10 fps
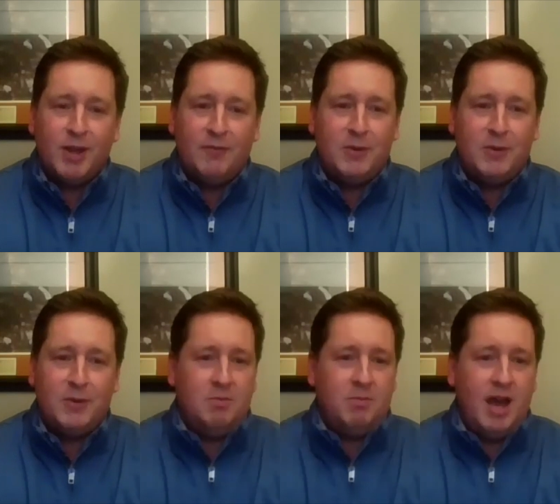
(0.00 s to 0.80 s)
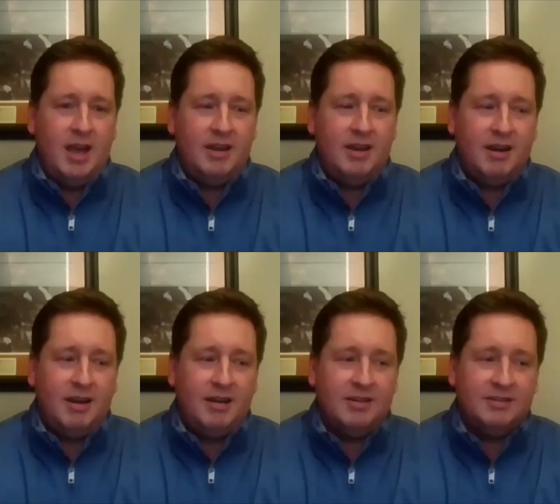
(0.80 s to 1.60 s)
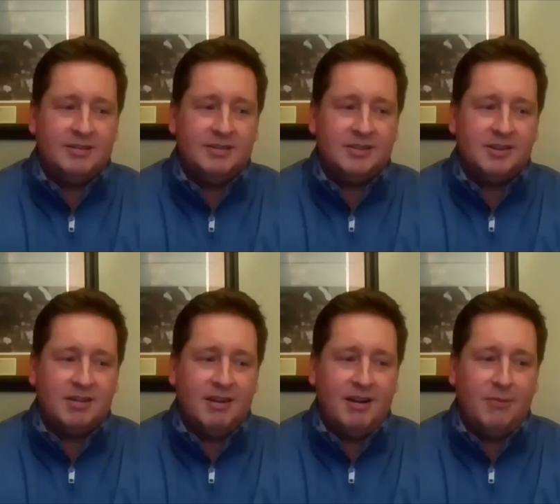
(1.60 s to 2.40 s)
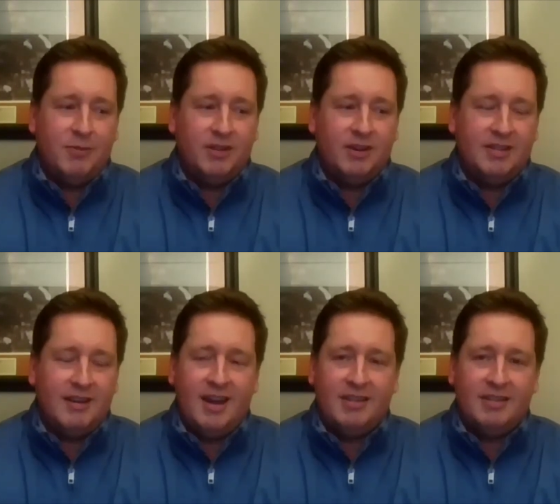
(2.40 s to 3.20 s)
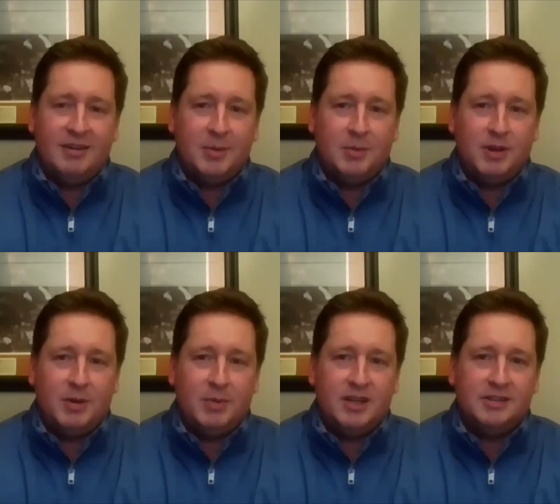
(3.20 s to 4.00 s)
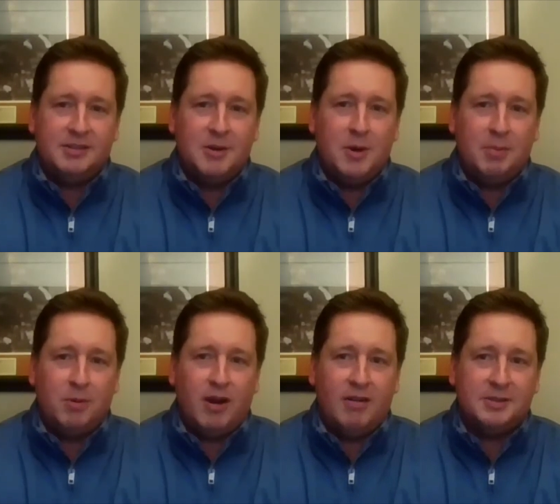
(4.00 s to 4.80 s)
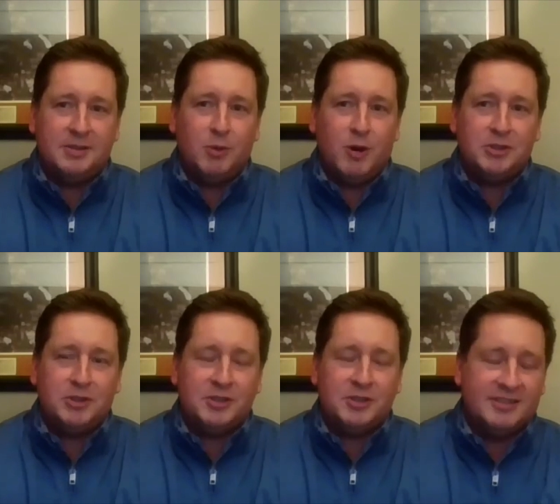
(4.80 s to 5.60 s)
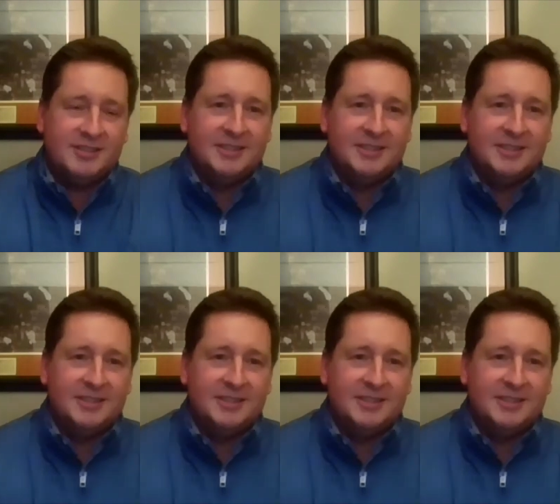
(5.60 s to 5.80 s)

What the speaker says: If you wouldn't mind starting it off with like that, I think that would get us going prior to some questions.